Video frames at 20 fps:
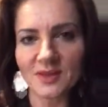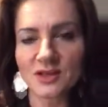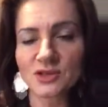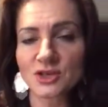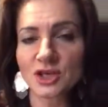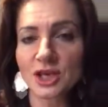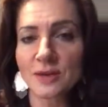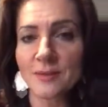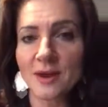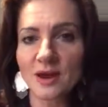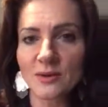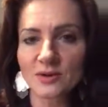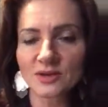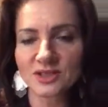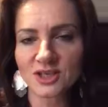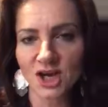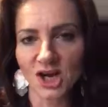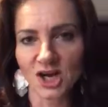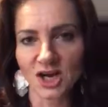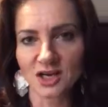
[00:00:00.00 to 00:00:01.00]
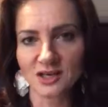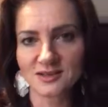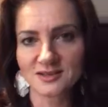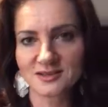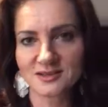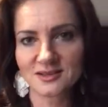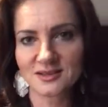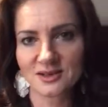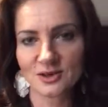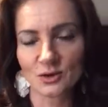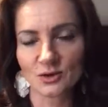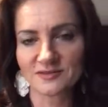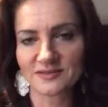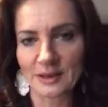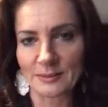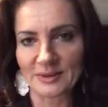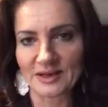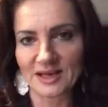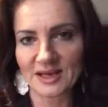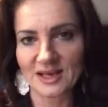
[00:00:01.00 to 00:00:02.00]
So you might want to ask your
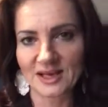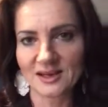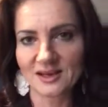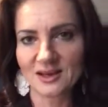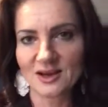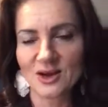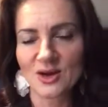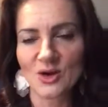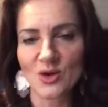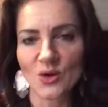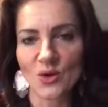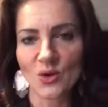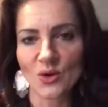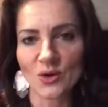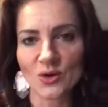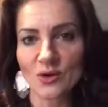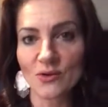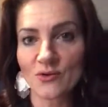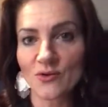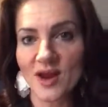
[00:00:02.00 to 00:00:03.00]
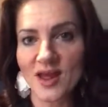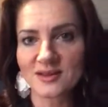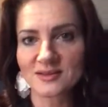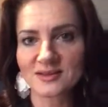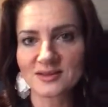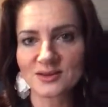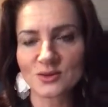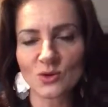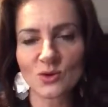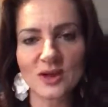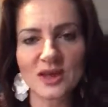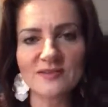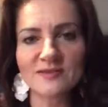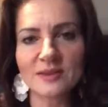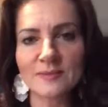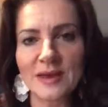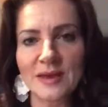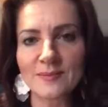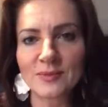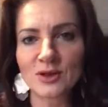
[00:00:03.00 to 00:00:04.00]
family or your friends or
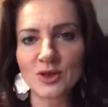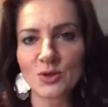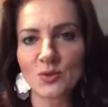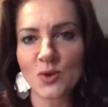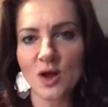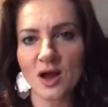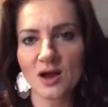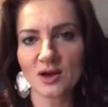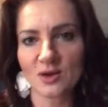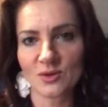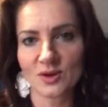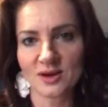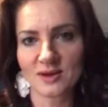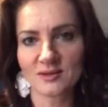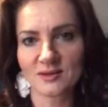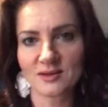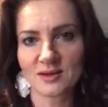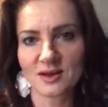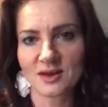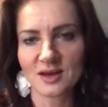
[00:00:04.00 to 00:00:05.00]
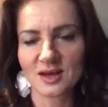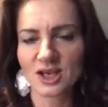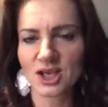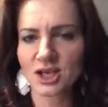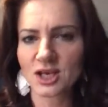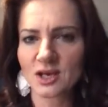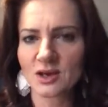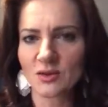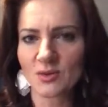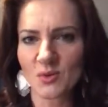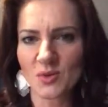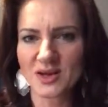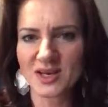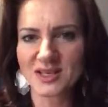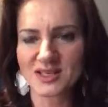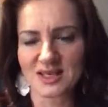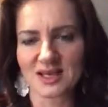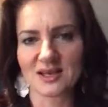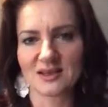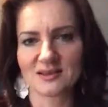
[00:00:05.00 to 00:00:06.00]
even the people you work with, what
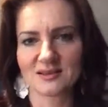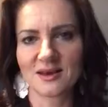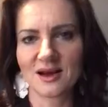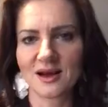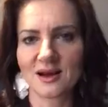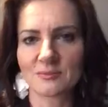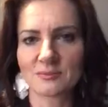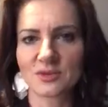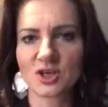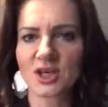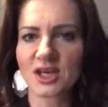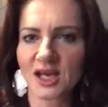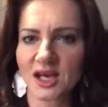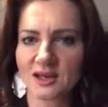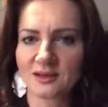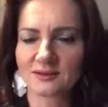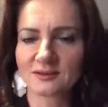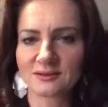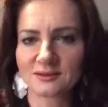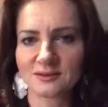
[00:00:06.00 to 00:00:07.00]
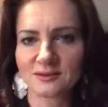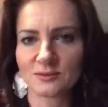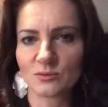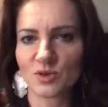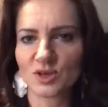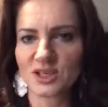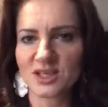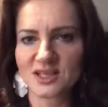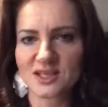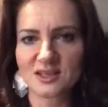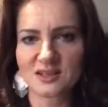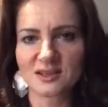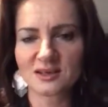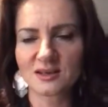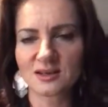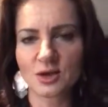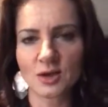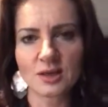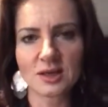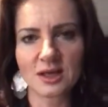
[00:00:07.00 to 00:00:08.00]
is it that I'm good at? What is it
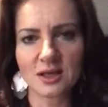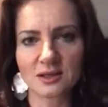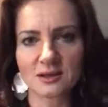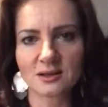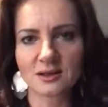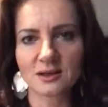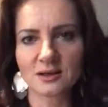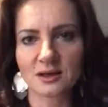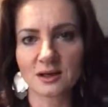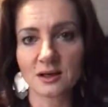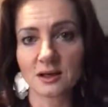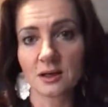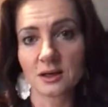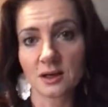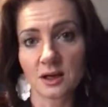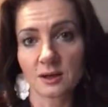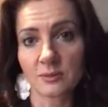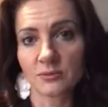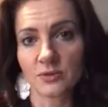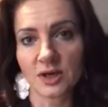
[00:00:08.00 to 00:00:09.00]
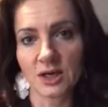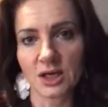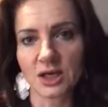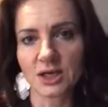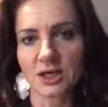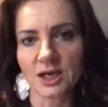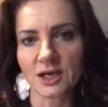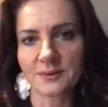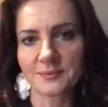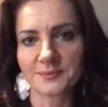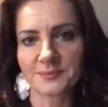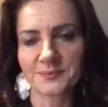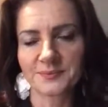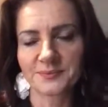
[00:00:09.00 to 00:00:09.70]
that you think that I'm really good at?